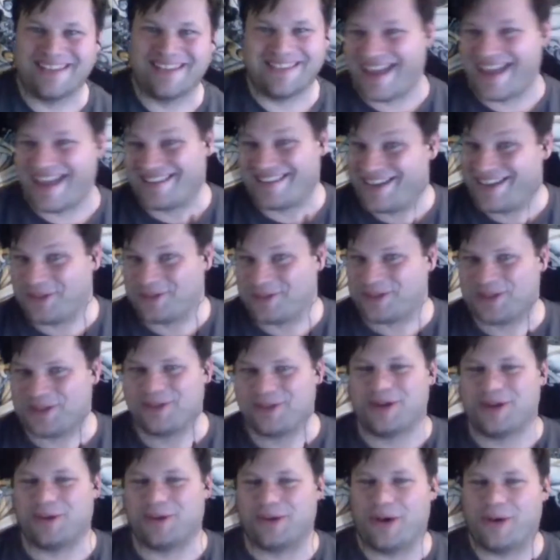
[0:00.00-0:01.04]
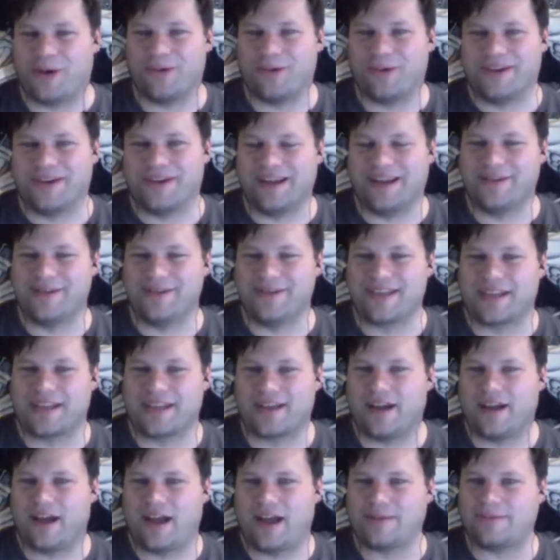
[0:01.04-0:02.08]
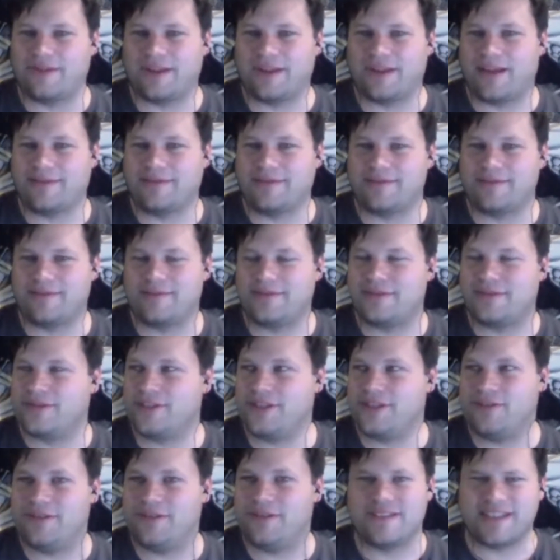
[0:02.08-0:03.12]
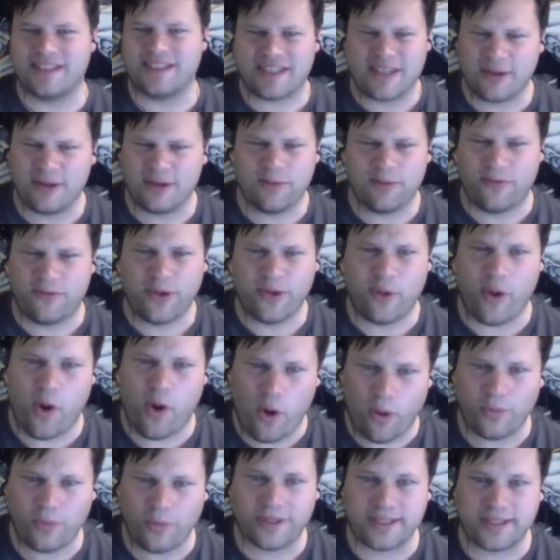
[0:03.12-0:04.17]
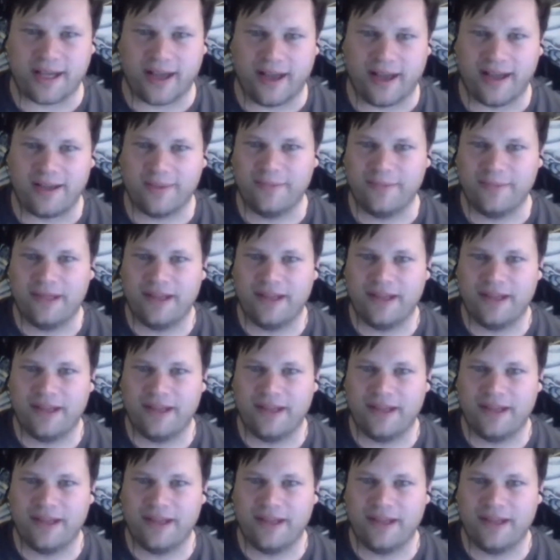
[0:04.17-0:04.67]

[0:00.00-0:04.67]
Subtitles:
that the other two don't know, and he's like, is this how you feel all the time?